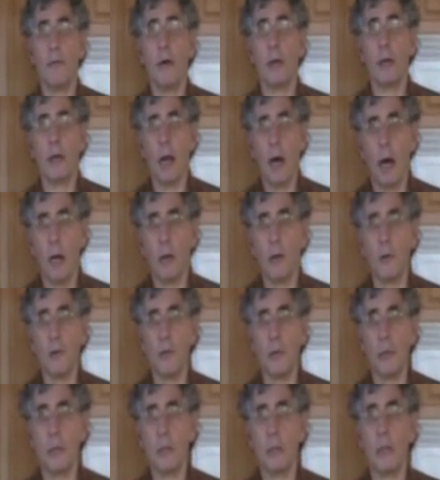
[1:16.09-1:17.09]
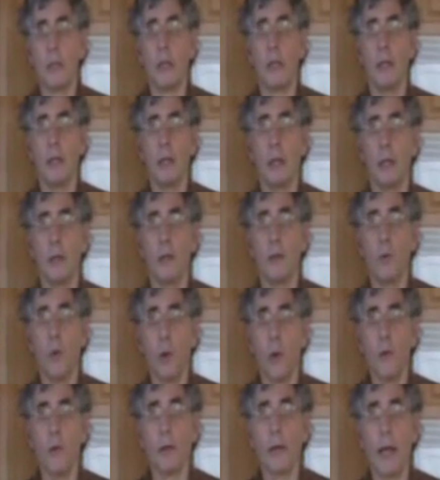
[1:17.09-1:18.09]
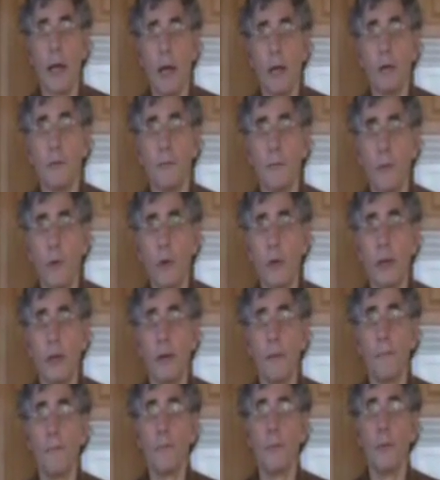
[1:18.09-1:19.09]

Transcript: oncologist in Northern California.